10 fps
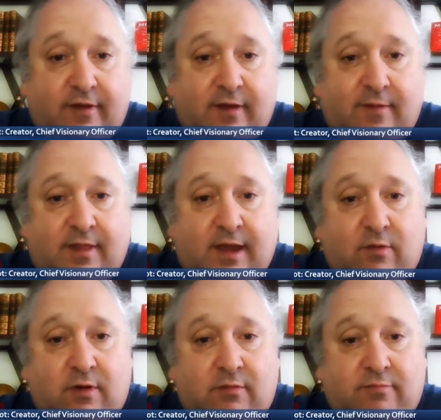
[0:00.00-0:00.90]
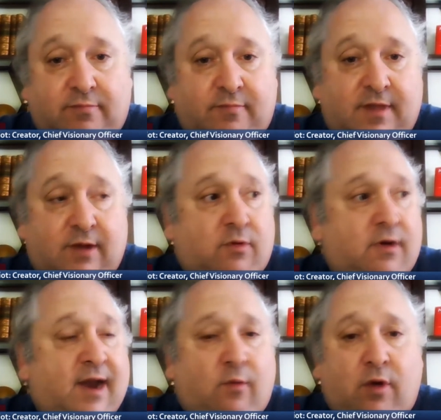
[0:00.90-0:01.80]
I mean, they were
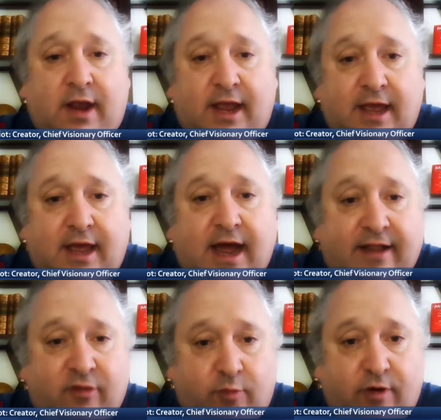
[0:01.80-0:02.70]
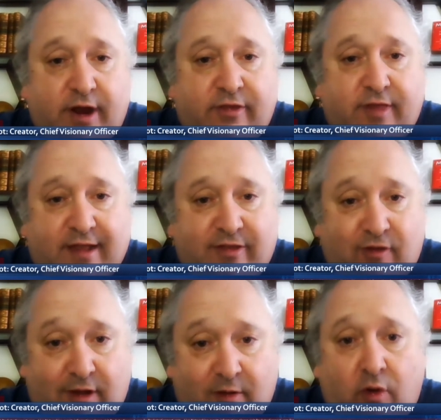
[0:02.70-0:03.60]
networking at God's bris. That's
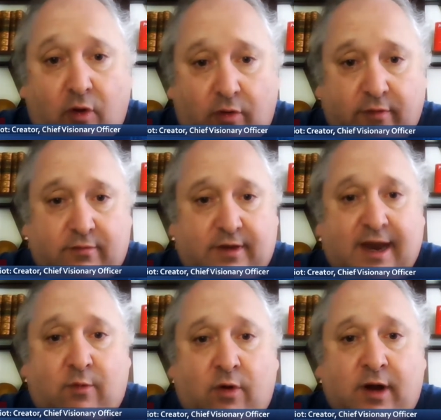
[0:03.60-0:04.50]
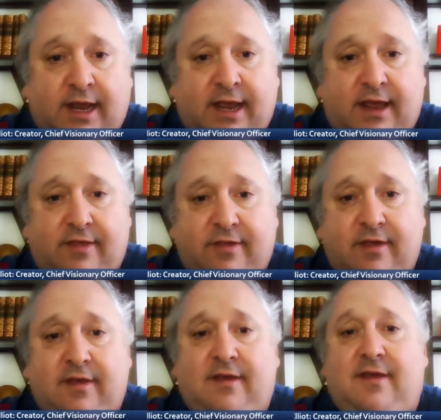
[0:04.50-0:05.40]
how old networking is.
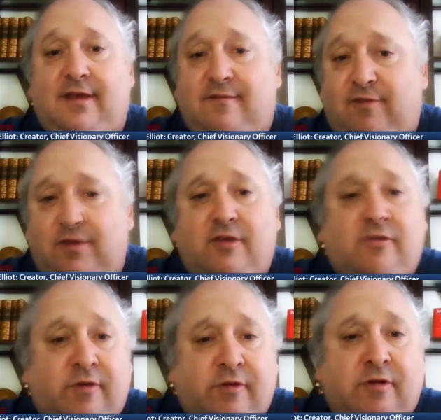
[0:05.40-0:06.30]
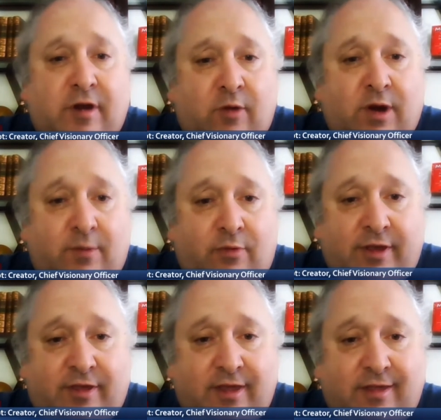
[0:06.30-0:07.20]
For those of you who don't know what a
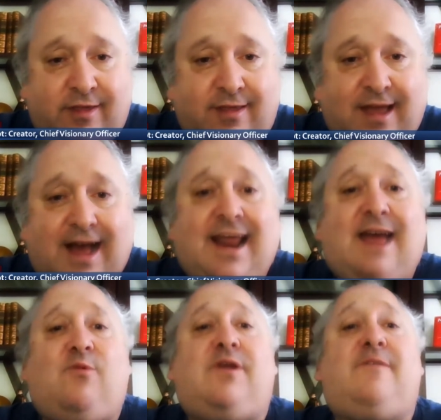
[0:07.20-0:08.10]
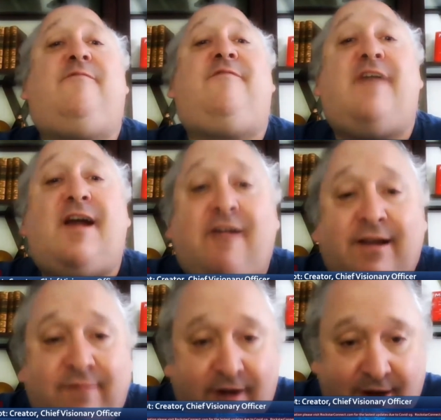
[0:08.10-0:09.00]
bris is, God had one very,
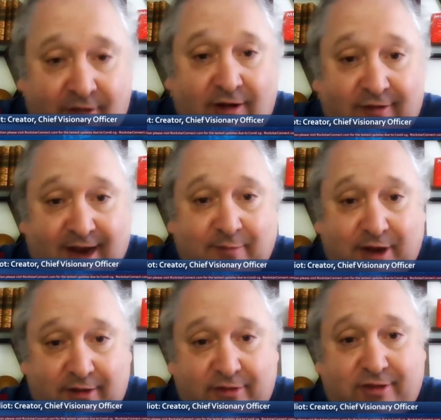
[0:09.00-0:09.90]
very long time ago.